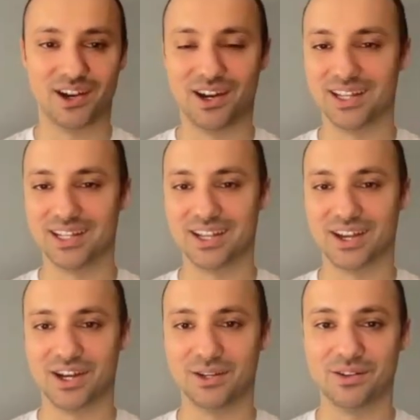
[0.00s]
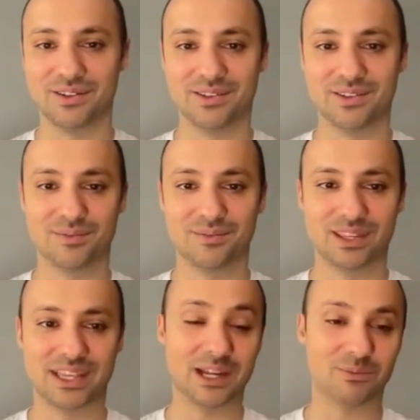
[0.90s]
on
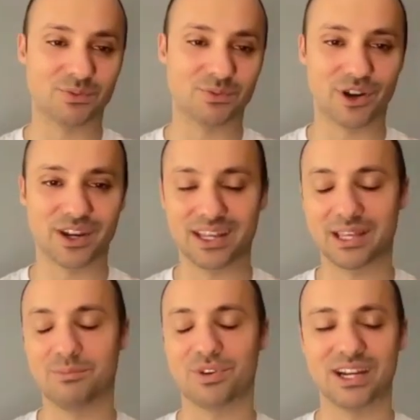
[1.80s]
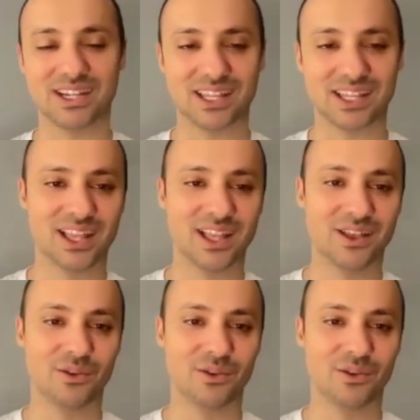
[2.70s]
cannabis marketing and branding,